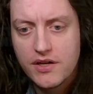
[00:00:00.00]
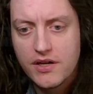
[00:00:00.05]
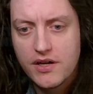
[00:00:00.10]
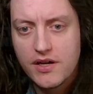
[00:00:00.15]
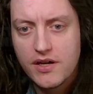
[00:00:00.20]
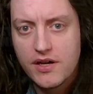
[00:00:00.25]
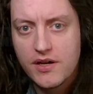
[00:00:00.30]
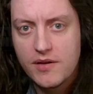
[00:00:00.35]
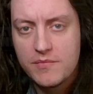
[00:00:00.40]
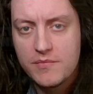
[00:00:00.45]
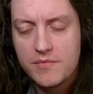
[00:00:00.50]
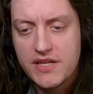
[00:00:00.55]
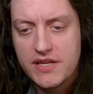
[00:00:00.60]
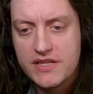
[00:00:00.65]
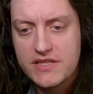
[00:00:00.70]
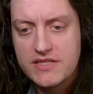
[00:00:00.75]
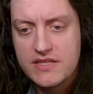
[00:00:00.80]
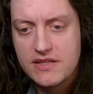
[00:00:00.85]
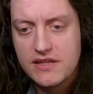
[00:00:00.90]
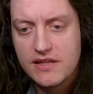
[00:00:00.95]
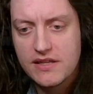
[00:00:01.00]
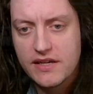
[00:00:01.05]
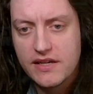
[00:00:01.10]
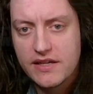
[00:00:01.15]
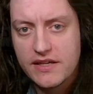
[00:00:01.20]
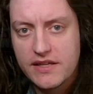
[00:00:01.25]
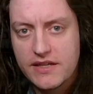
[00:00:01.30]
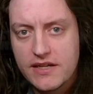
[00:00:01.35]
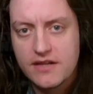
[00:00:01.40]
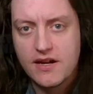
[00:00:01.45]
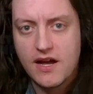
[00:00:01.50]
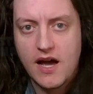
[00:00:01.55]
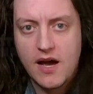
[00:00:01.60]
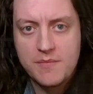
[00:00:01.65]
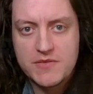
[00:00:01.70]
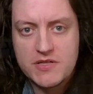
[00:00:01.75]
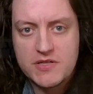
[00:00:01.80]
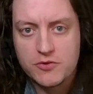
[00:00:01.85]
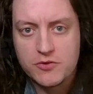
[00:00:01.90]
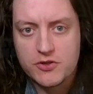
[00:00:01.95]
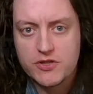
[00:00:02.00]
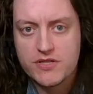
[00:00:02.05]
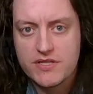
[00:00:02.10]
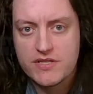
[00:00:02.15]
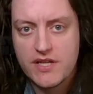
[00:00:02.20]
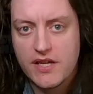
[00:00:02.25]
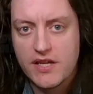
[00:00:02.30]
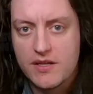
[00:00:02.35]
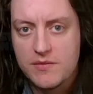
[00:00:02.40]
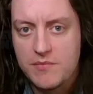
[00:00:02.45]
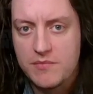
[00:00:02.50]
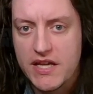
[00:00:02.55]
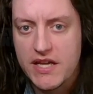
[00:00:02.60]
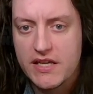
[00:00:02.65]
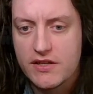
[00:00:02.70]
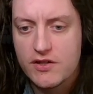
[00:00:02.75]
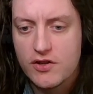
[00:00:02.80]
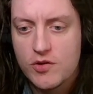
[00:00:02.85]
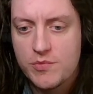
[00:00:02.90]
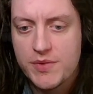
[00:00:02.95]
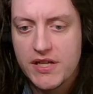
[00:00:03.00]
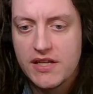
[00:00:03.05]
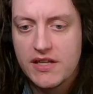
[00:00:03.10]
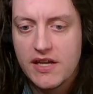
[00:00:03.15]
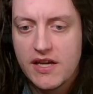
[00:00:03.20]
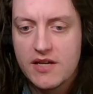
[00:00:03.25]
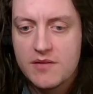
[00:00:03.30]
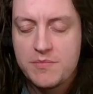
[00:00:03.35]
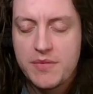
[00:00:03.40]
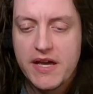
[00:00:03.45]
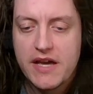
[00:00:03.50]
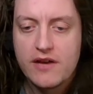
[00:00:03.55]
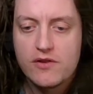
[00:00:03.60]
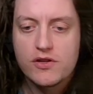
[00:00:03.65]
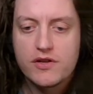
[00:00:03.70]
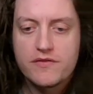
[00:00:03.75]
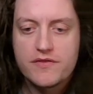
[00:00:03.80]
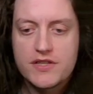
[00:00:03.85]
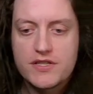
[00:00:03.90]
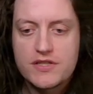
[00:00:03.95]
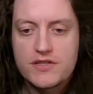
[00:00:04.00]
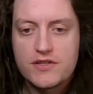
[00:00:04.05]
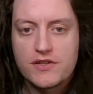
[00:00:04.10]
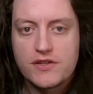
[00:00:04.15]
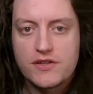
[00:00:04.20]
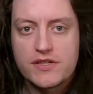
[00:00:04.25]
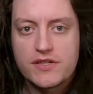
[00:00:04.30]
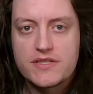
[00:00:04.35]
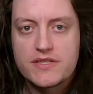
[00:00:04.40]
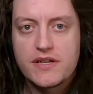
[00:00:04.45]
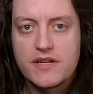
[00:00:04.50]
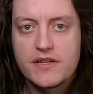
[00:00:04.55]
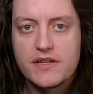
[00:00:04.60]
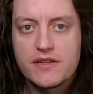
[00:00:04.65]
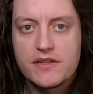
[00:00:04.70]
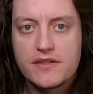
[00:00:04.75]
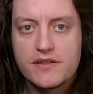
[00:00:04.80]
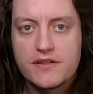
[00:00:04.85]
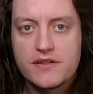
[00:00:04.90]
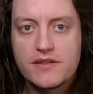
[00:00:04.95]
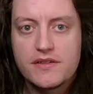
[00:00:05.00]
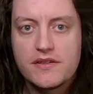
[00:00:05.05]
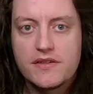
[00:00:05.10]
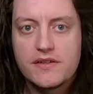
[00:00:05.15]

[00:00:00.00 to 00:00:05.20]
It isn't like in an optimal state. Make an opening and Power of the Dark Side, huh?